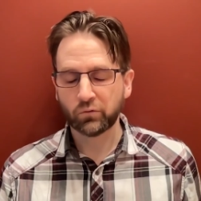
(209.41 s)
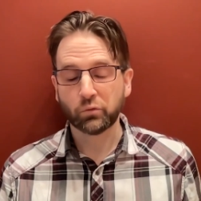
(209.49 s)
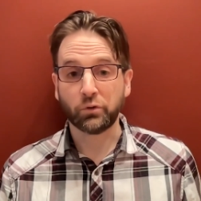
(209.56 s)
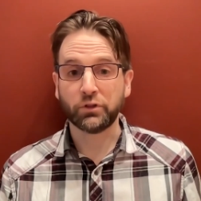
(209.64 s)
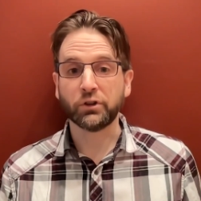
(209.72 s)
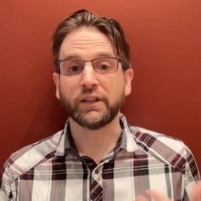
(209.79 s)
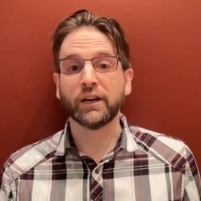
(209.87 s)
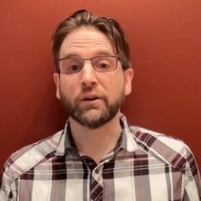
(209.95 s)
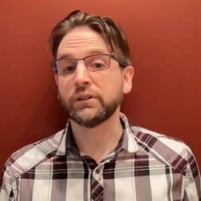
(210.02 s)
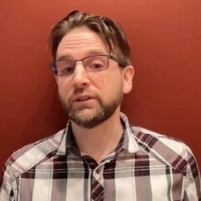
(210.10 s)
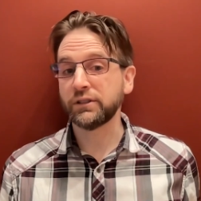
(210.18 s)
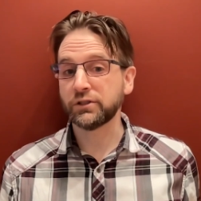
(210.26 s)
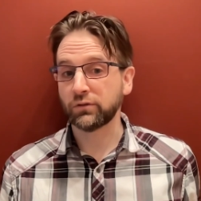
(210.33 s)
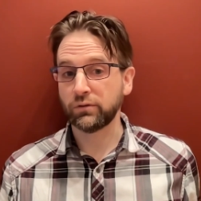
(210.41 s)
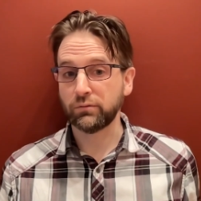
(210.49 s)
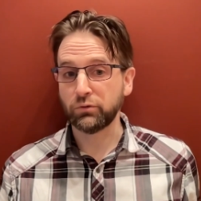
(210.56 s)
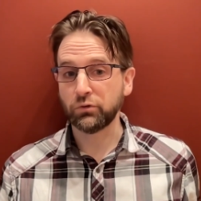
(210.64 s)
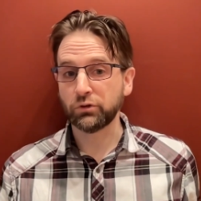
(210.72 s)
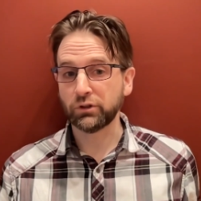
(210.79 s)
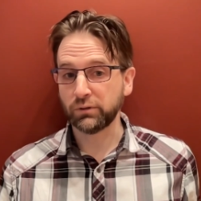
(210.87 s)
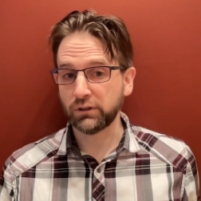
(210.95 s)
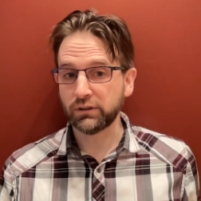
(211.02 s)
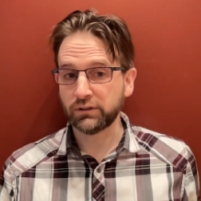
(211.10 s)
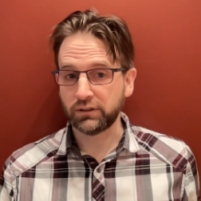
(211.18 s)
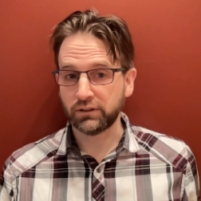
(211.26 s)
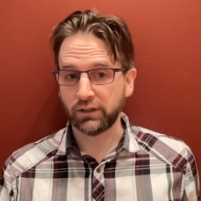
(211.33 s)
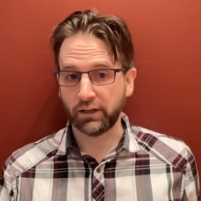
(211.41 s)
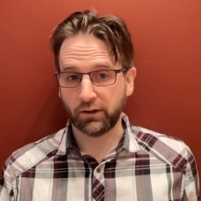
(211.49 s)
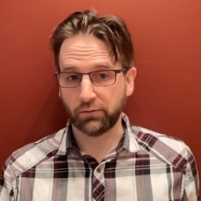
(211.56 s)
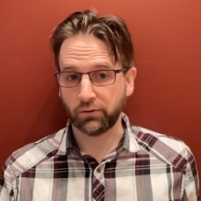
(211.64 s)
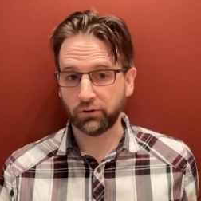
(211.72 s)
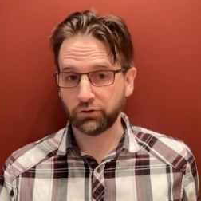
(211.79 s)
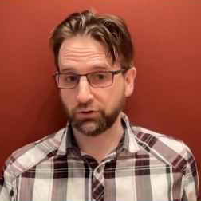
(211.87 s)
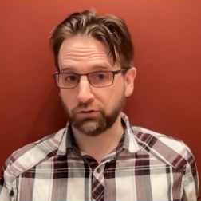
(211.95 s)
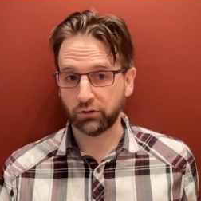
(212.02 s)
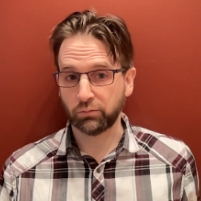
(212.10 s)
With the guarantees of immutability that a functional